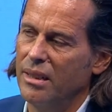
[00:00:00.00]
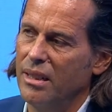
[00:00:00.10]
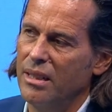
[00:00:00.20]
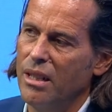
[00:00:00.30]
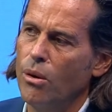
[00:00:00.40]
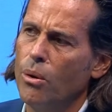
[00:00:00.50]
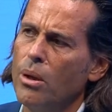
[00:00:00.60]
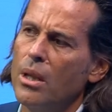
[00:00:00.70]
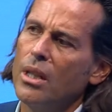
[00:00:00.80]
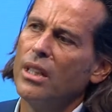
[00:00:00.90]
uh, low.
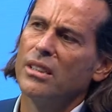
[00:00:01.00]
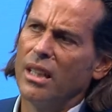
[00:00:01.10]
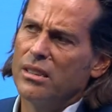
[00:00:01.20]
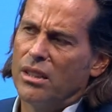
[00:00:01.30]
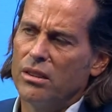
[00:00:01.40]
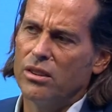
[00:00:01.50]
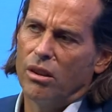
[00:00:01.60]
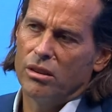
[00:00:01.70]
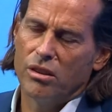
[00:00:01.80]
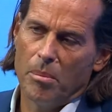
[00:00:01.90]
So, so,
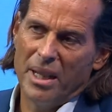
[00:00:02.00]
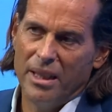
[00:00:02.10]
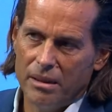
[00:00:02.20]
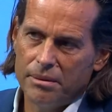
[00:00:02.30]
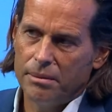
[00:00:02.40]
so means